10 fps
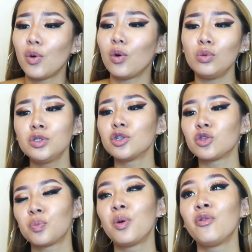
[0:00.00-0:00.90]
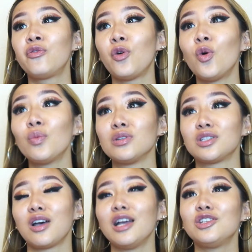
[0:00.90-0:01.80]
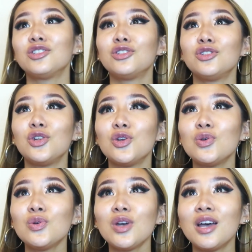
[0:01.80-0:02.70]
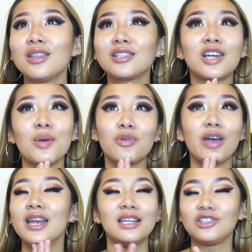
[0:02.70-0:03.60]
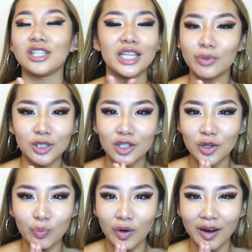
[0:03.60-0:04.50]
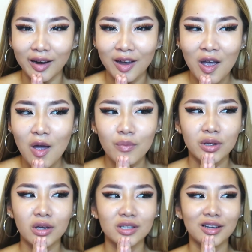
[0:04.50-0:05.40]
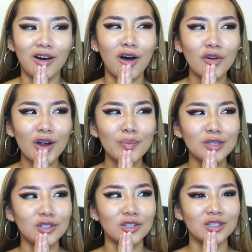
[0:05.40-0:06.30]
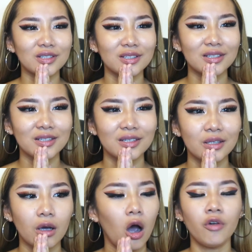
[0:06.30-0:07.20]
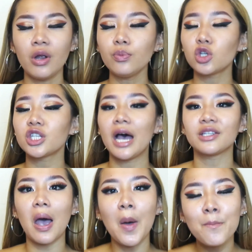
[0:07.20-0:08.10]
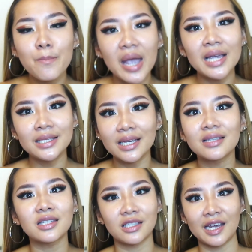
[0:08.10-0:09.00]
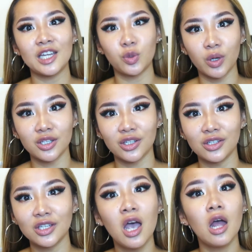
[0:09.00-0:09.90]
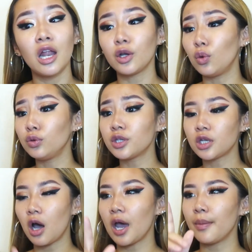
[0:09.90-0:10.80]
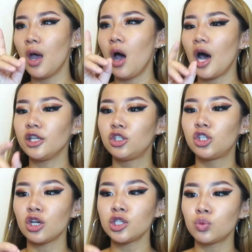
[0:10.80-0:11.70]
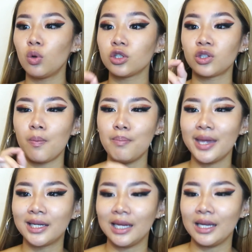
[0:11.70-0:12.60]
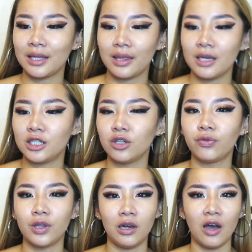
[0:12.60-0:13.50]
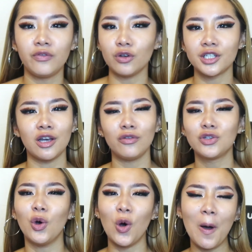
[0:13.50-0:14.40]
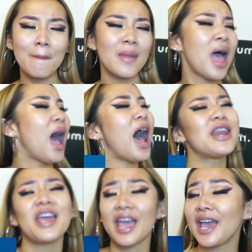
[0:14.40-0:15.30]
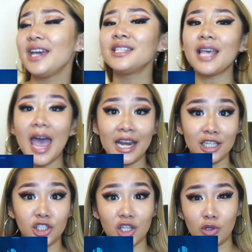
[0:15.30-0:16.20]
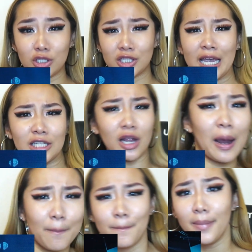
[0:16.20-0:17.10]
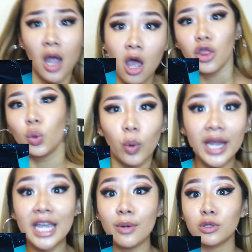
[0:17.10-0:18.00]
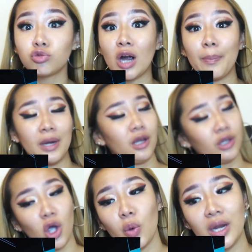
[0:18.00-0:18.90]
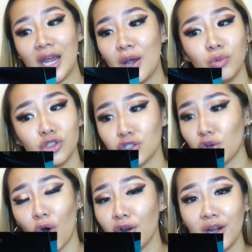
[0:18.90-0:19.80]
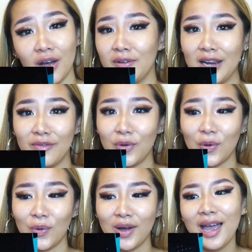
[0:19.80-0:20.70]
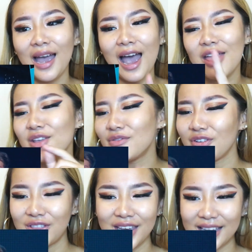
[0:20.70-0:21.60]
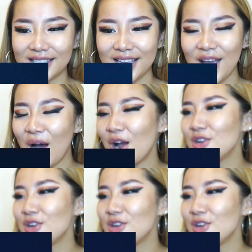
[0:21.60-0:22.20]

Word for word: but also the performance. I just knew the type of energy he was gonna bring, because RM just has amazing stage presence. Like, all the time. I just watched the medley that they did for the Love Yourself tour, and his energy on stage, like, the way he was rapping and going in was just on another level. And then for this,